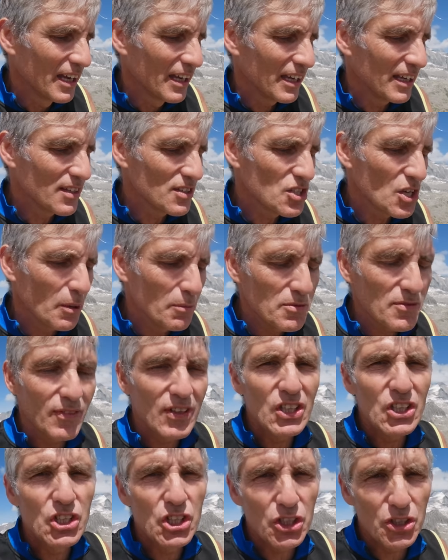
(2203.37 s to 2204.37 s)
In terms of
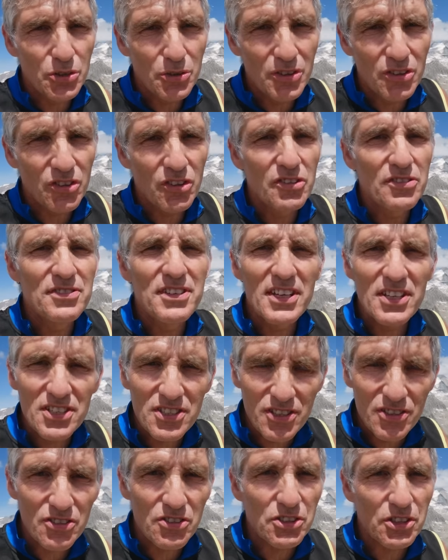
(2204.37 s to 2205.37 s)
endurance and
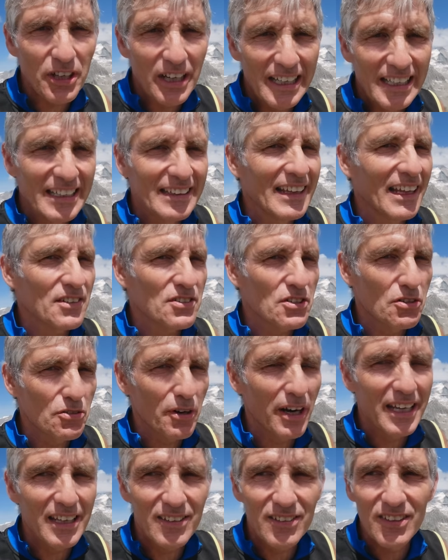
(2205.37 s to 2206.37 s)
distance training, that's
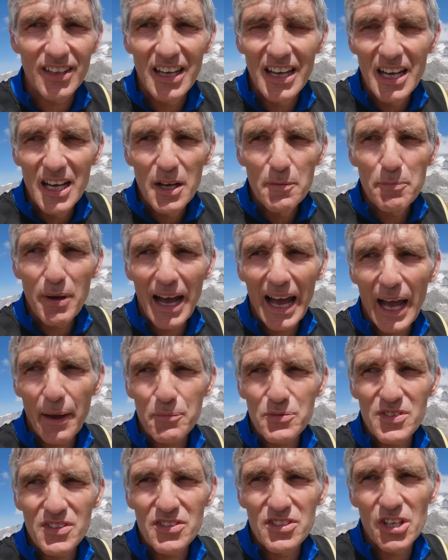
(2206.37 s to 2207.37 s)
great.
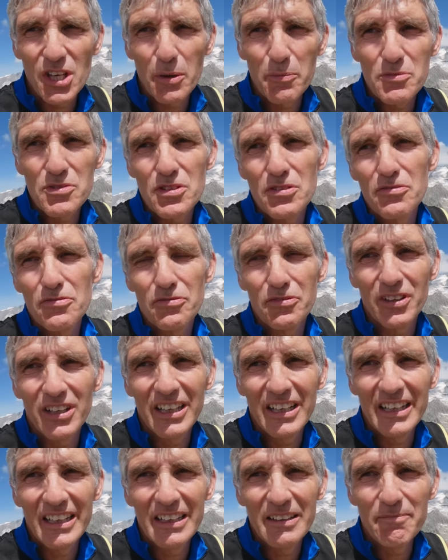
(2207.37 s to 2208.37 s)
Perhaps in terms of
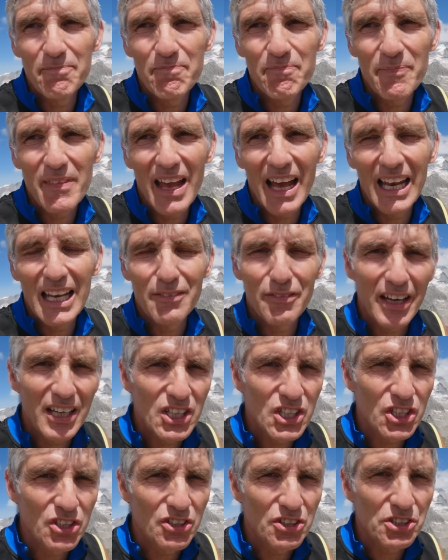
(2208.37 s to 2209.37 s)

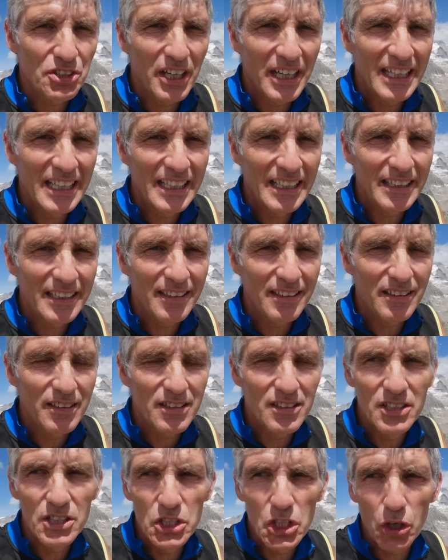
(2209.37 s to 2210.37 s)
elevation training,
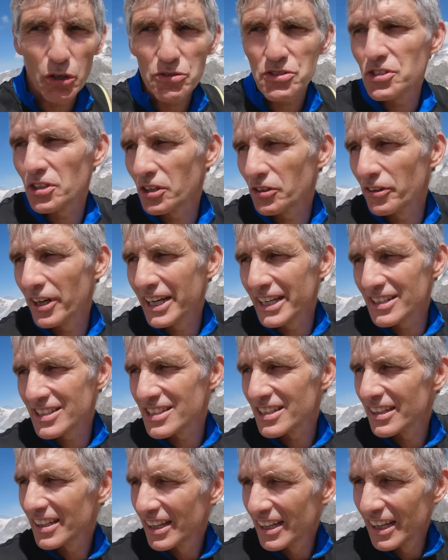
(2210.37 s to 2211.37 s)
not so great.
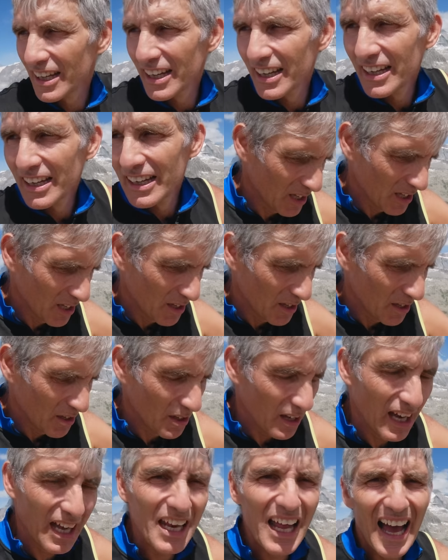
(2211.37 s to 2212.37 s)

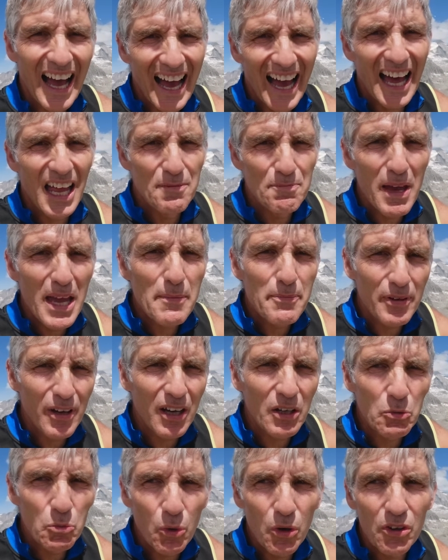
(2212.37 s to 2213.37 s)
And maybe
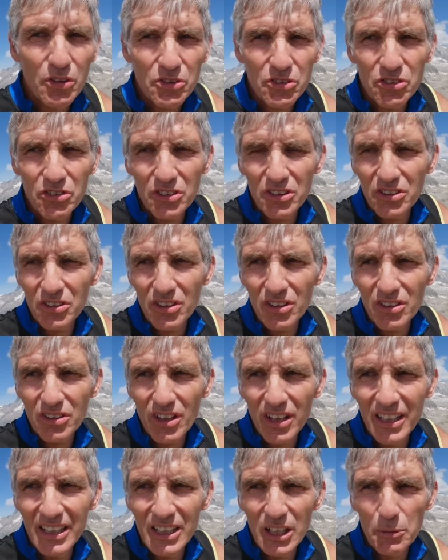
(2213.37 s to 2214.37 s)
I was
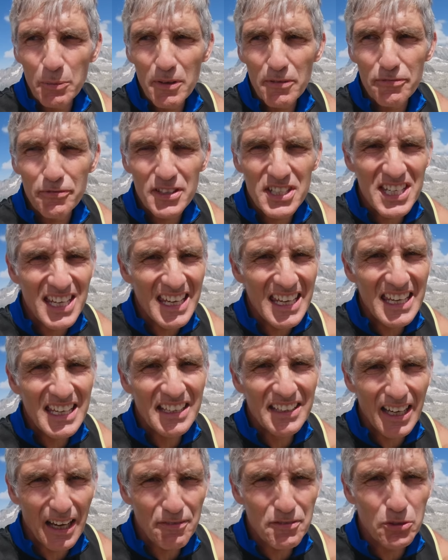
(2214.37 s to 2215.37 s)
a little bit
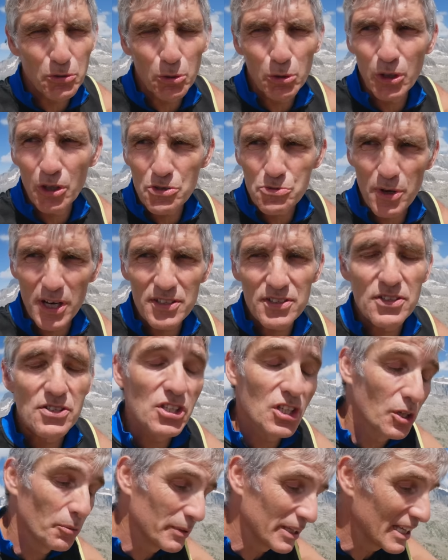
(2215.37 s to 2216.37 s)
fatigued after all those races
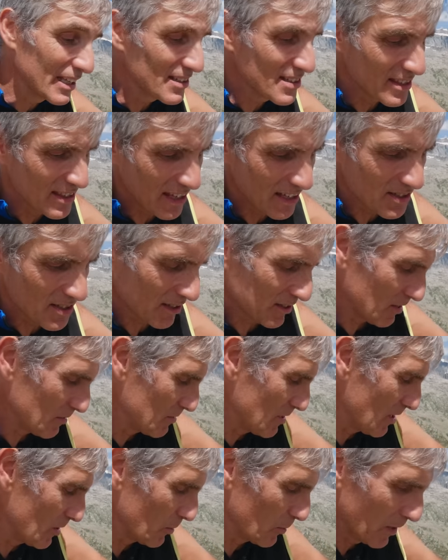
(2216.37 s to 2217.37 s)
coming into this, I
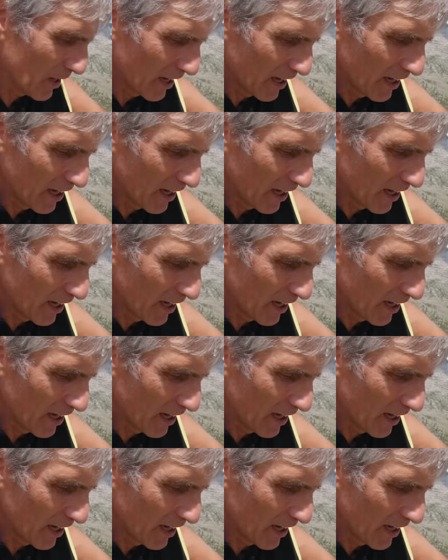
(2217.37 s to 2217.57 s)
don't know.